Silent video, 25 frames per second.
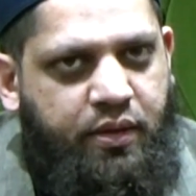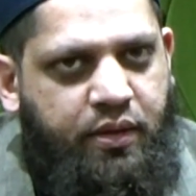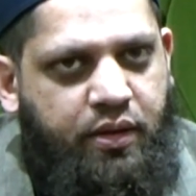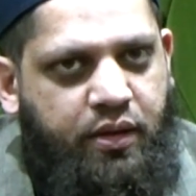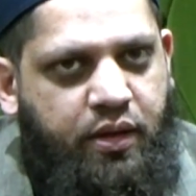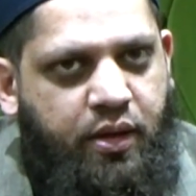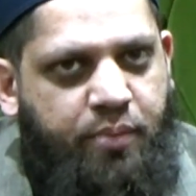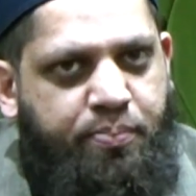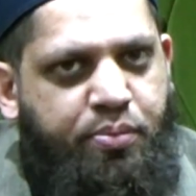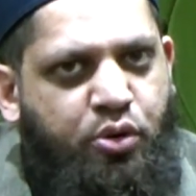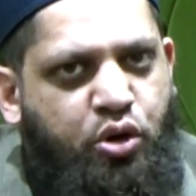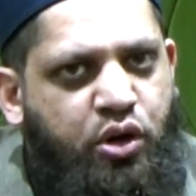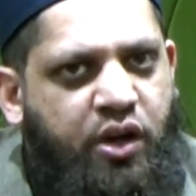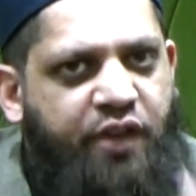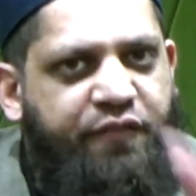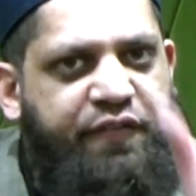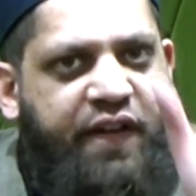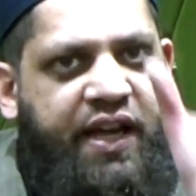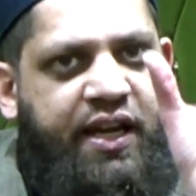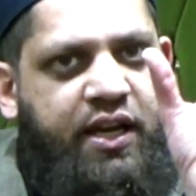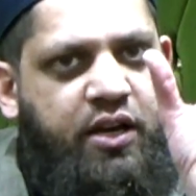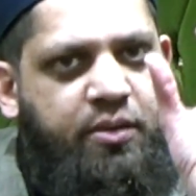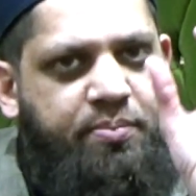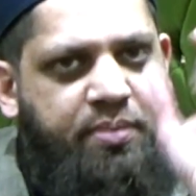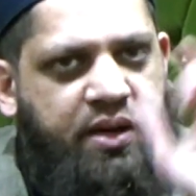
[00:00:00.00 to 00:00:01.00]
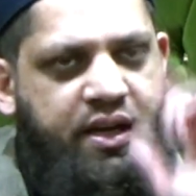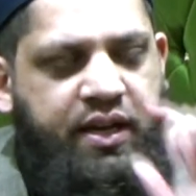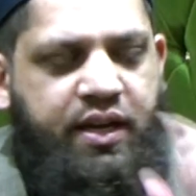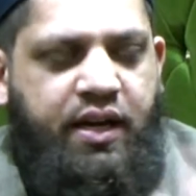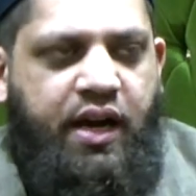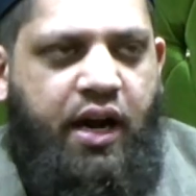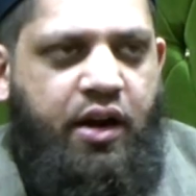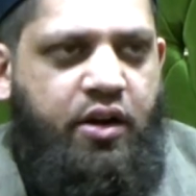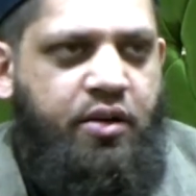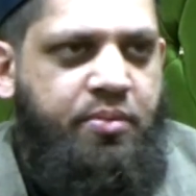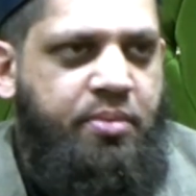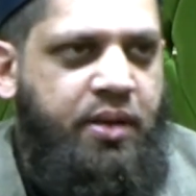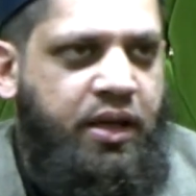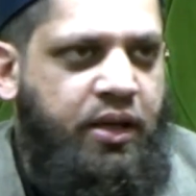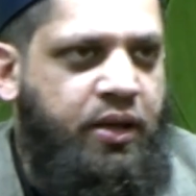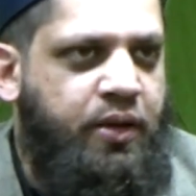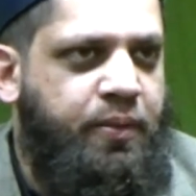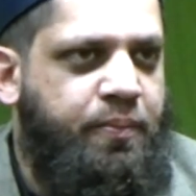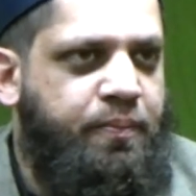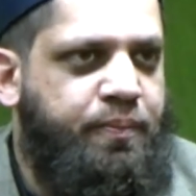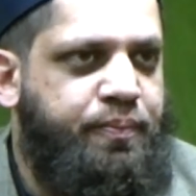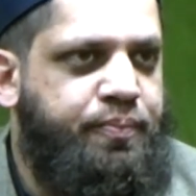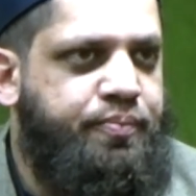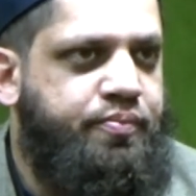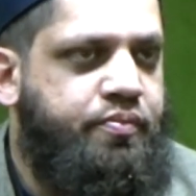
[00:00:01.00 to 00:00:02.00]
Book available in Arabic.
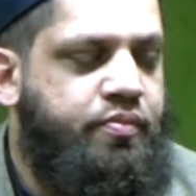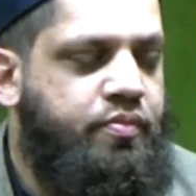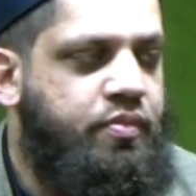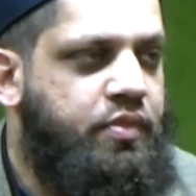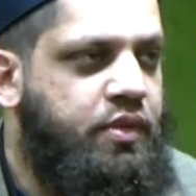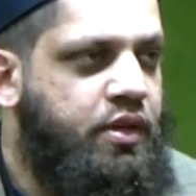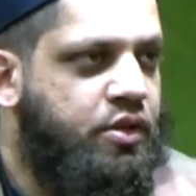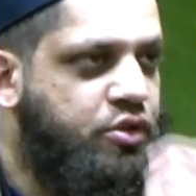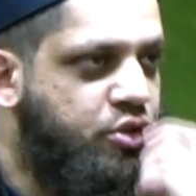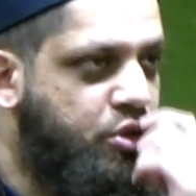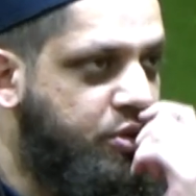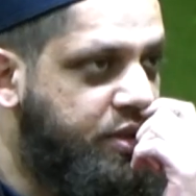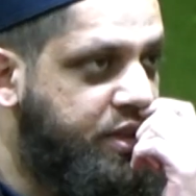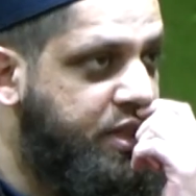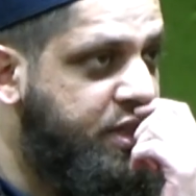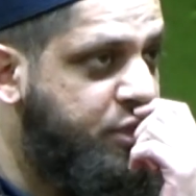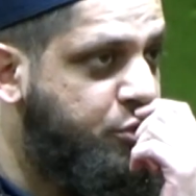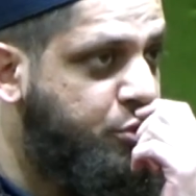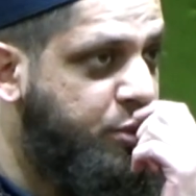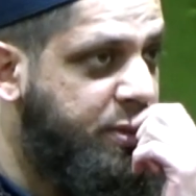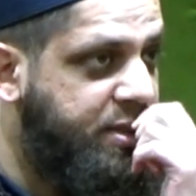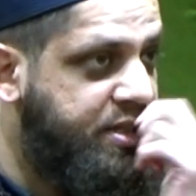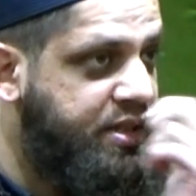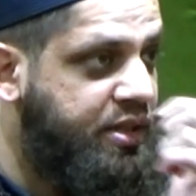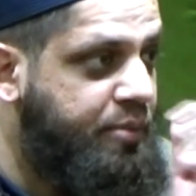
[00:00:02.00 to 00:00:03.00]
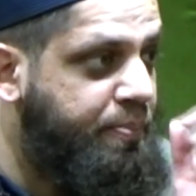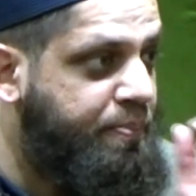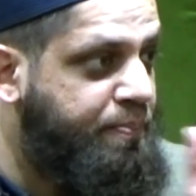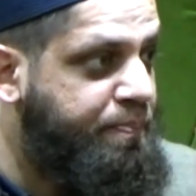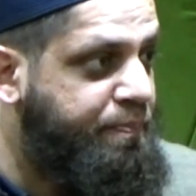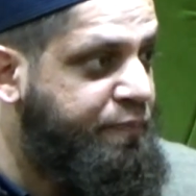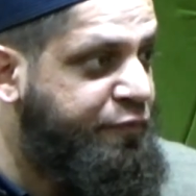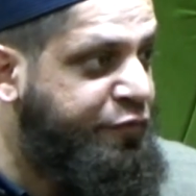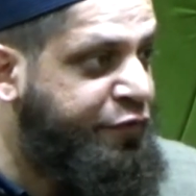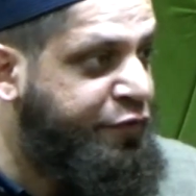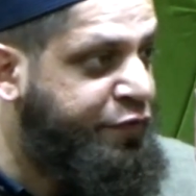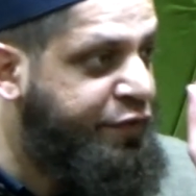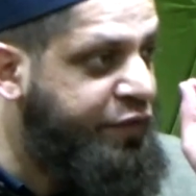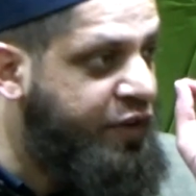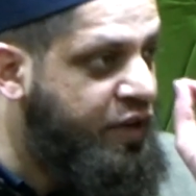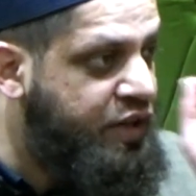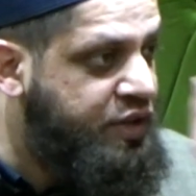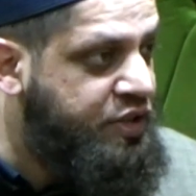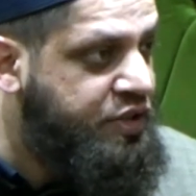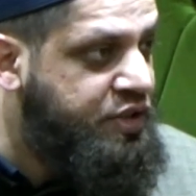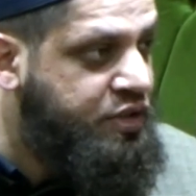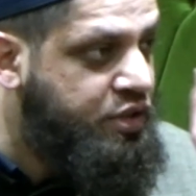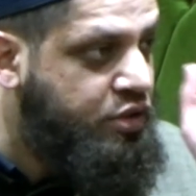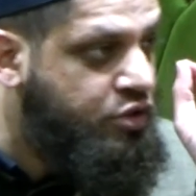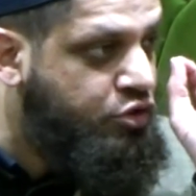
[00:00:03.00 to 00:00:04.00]
So this was the
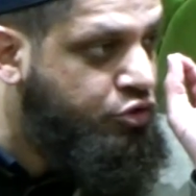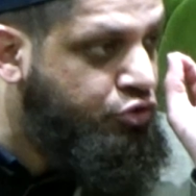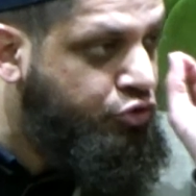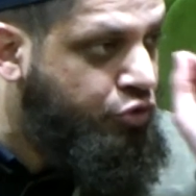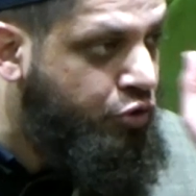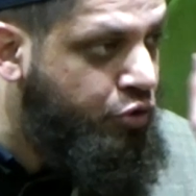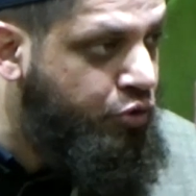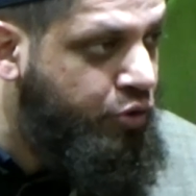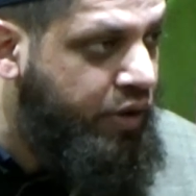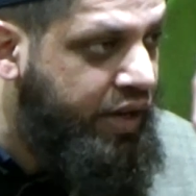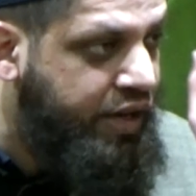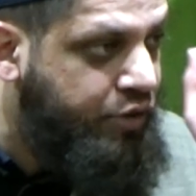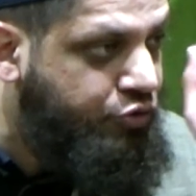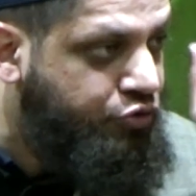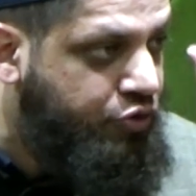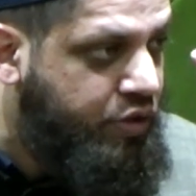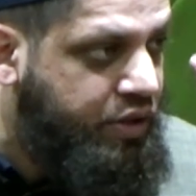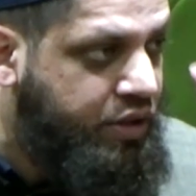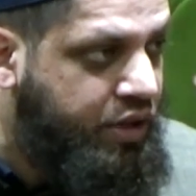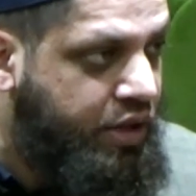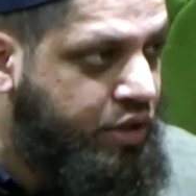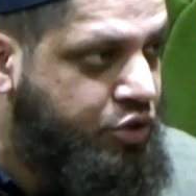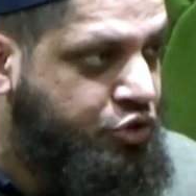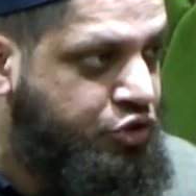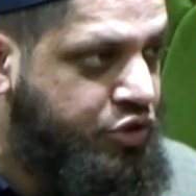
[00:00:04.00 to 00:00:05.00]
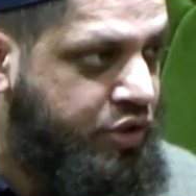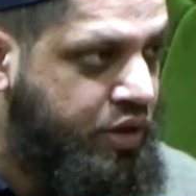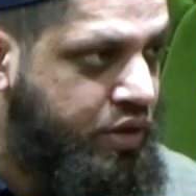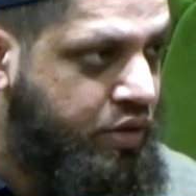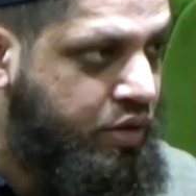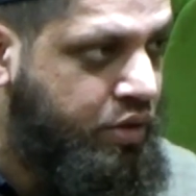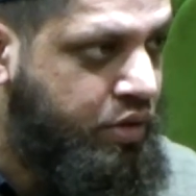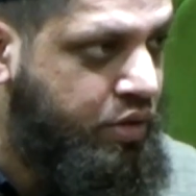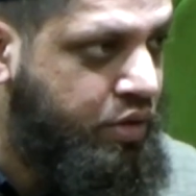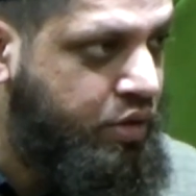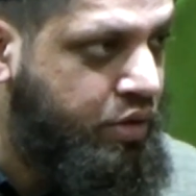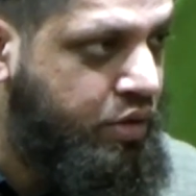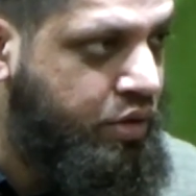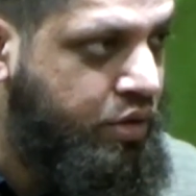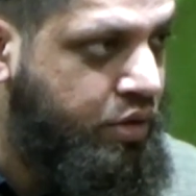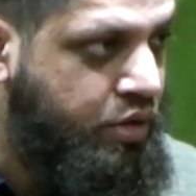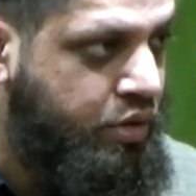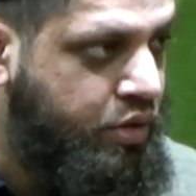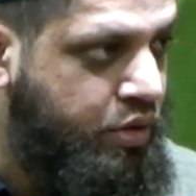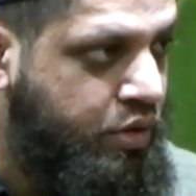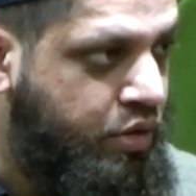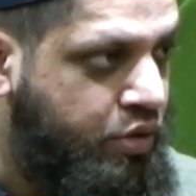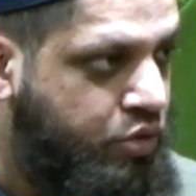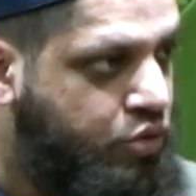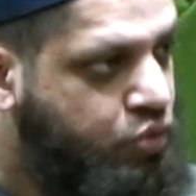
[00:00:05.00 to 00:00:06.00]
first true introduction
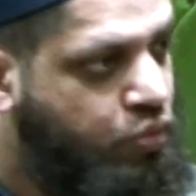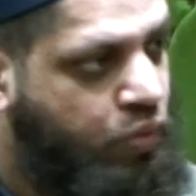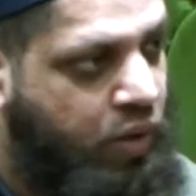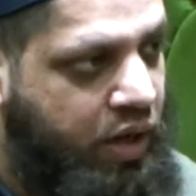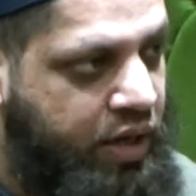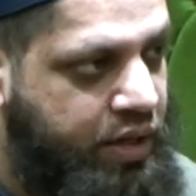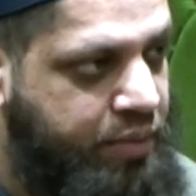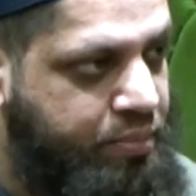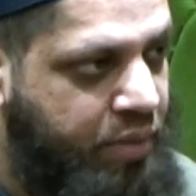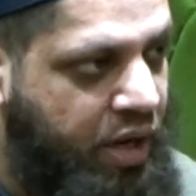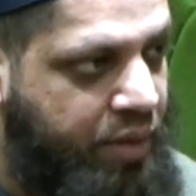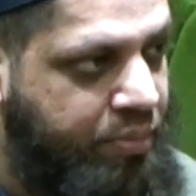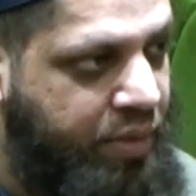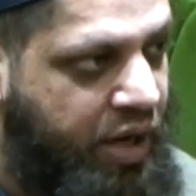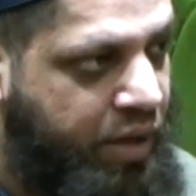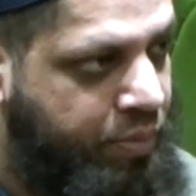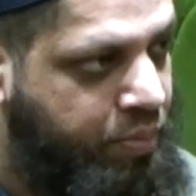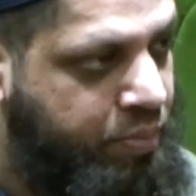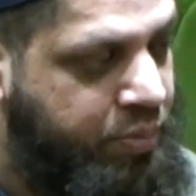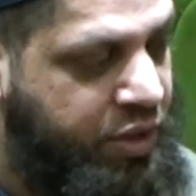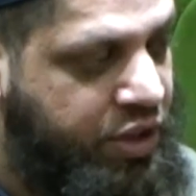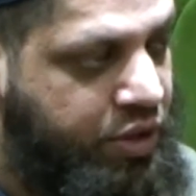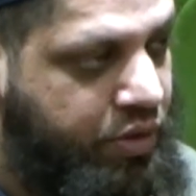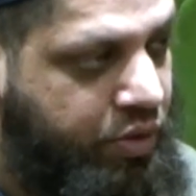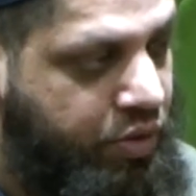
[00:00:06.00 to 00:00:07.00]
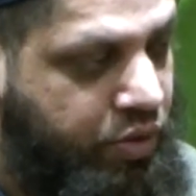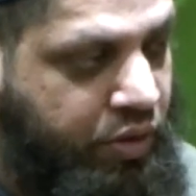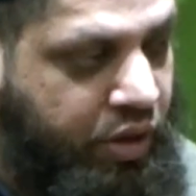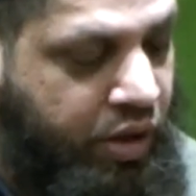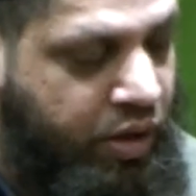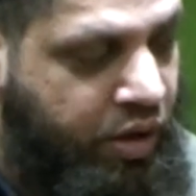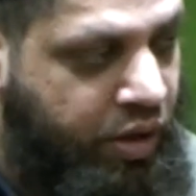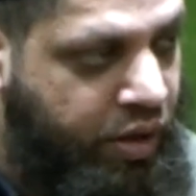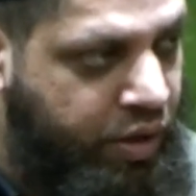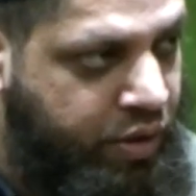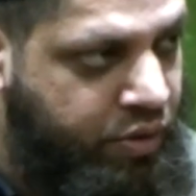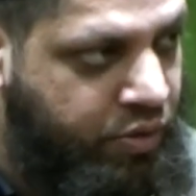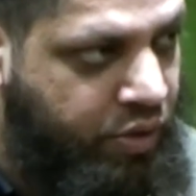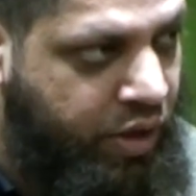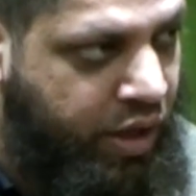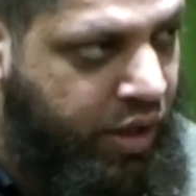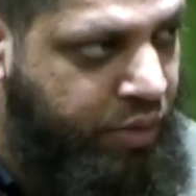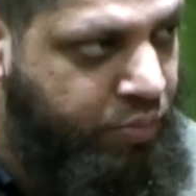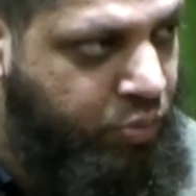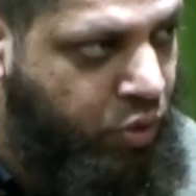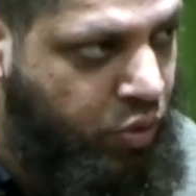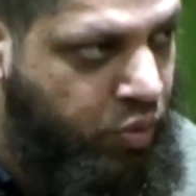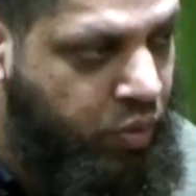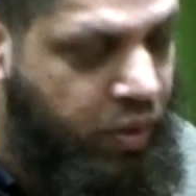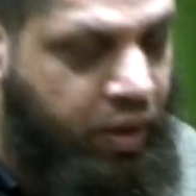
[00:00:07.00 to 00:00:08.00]
to Imam Ahmad Rida Khan
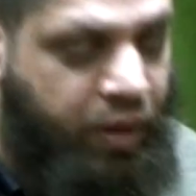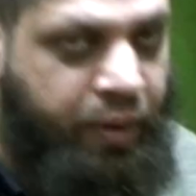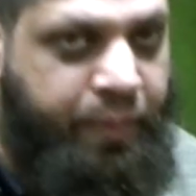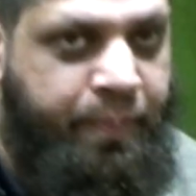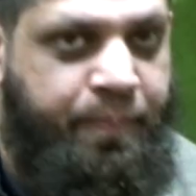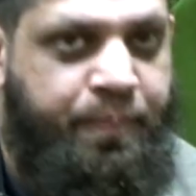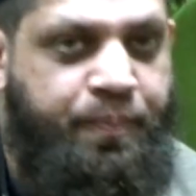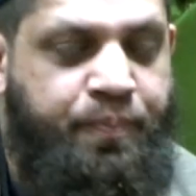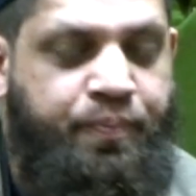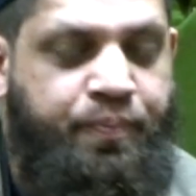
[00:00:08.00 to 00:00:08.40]
rahimahullah.